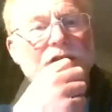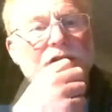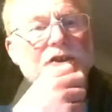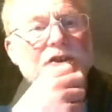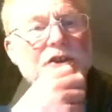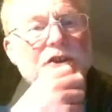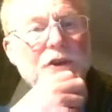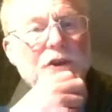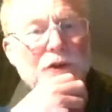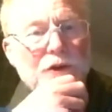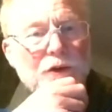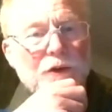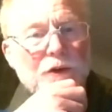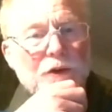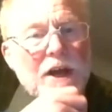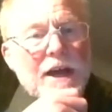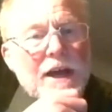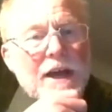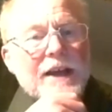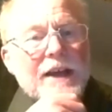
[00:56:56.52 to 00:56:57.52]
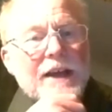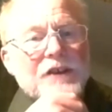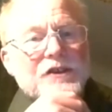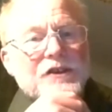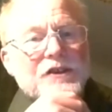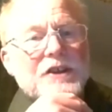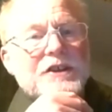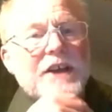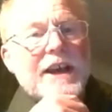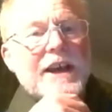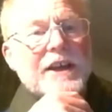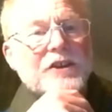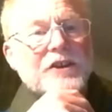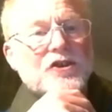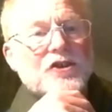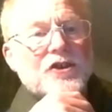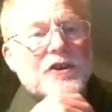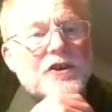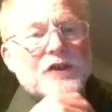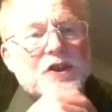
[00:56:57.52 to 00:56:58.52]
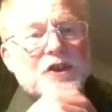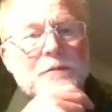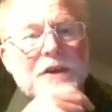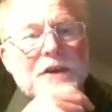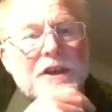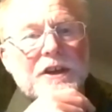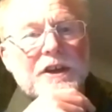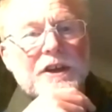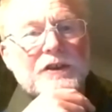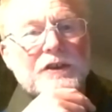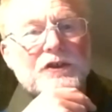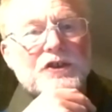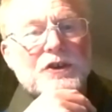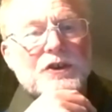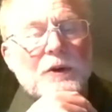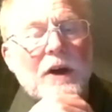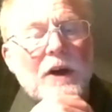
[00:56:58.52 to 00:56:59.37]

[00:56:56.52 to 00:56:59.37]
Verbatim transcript: to do is the danger of speaking to